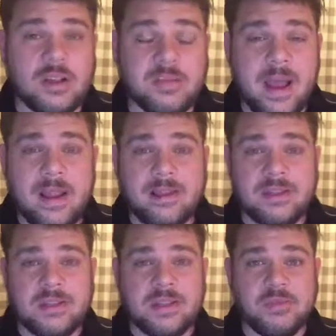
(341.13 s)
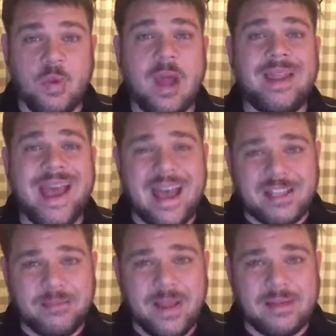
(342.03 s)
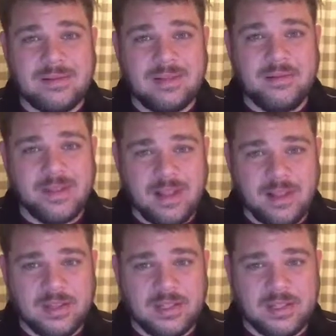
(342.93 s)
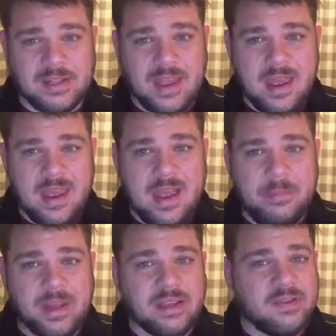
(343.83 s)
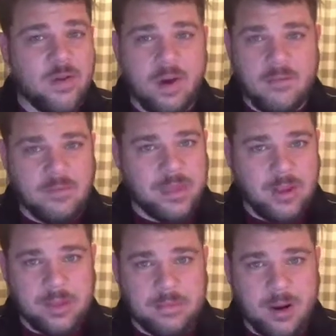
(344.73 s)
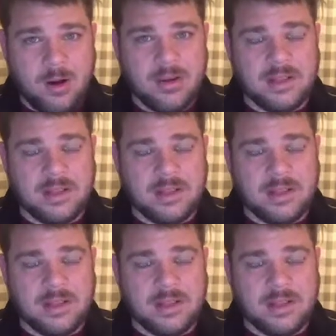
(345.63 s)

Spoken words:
Spying is one aspect of intelligence, but it's far from the only part.